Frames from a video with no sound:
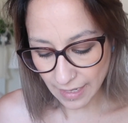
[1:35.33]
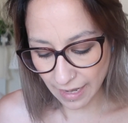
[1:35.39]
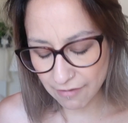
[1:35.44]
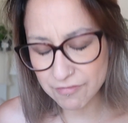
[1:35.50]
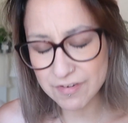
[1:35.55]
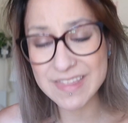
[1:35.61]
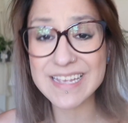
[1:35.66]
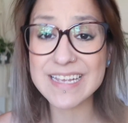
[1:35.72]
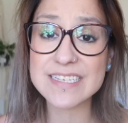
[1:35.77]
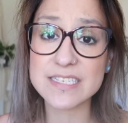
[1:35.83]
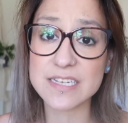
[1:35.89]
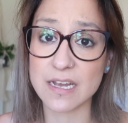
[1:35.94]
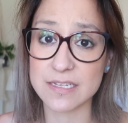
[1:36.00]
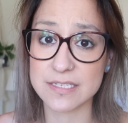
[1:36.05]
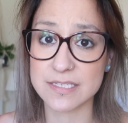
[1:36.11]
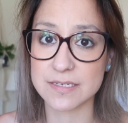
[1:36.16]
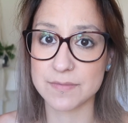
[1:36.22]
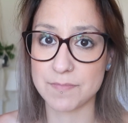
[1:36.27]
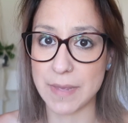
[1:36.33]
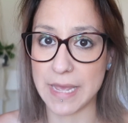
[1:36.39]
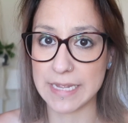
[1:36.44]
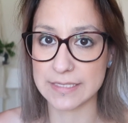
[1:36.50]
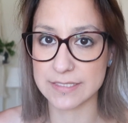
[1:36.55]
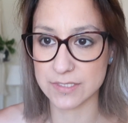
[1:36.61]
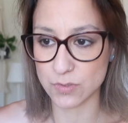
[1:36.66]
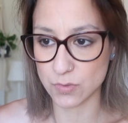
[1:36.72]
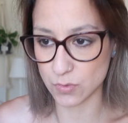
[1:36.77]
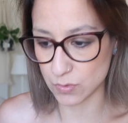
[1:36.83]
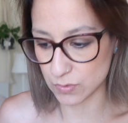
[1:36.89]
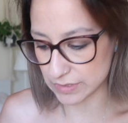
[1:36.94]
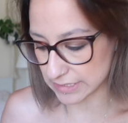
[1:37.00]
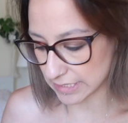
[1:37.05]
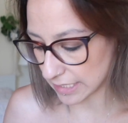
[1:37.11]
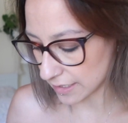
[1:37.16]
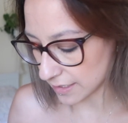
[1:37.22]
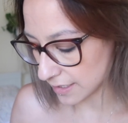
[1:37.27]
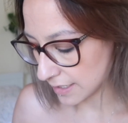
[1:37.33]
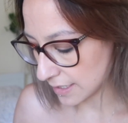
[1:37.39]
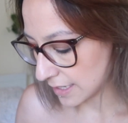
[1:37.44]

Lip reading: Everything is custom made to order,